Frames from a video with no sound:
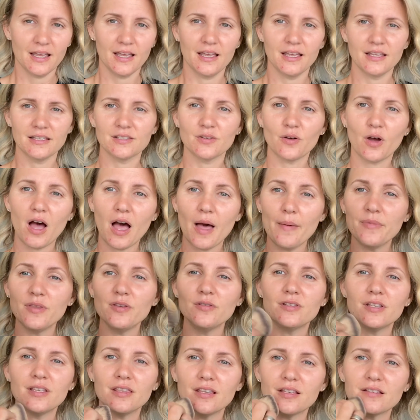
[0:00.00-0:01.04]
So I'm
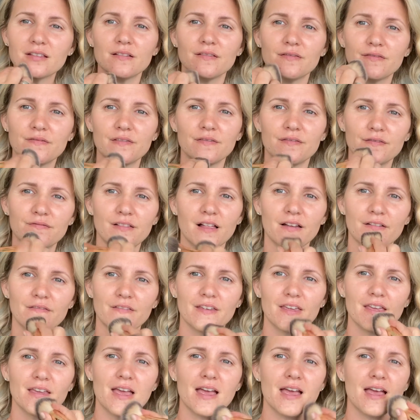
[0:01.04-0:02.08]
using this
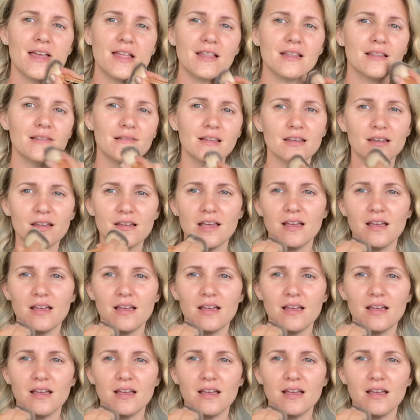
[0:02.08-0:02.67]
fluffy end